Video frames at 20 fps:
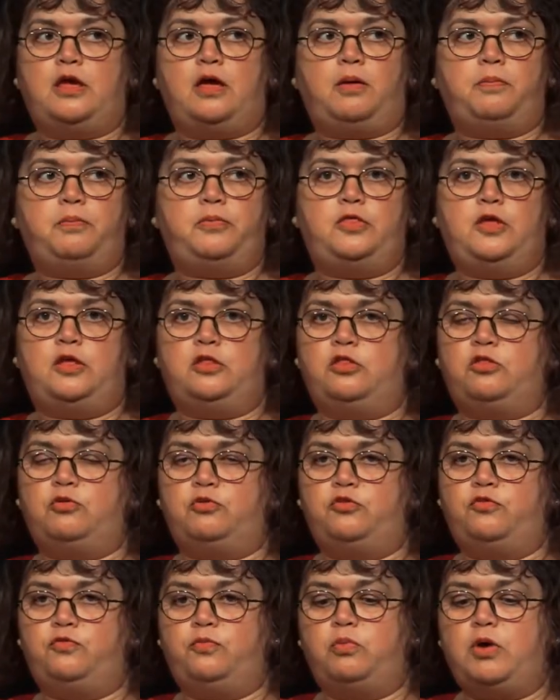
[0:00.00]
up these
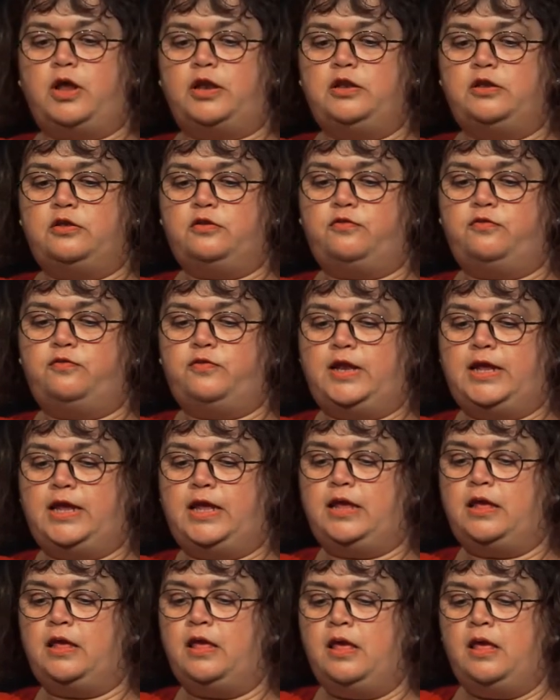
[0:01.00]
sort of
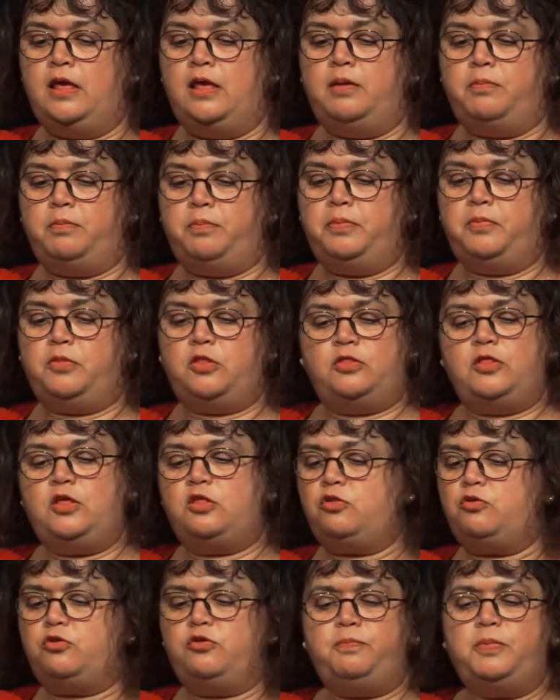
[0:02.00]
wonderfully
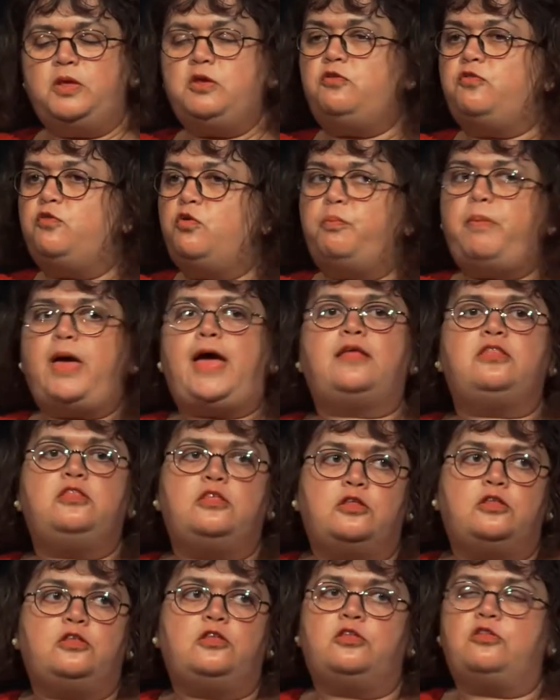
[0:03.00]
these sort of beautiful
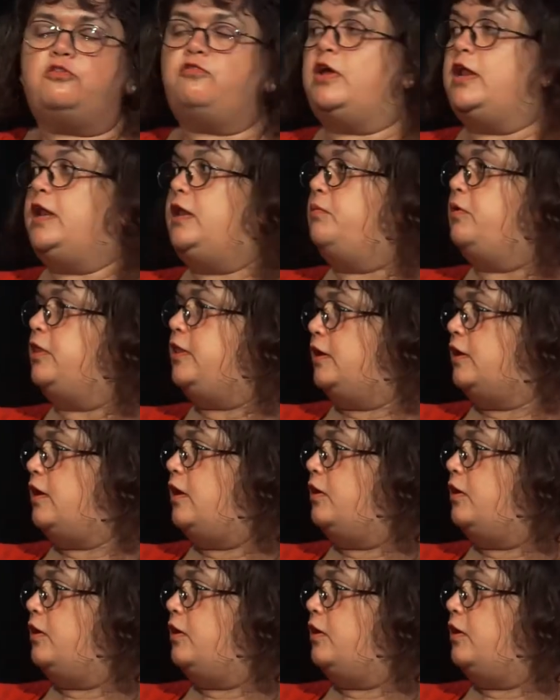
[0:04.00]
patterns really within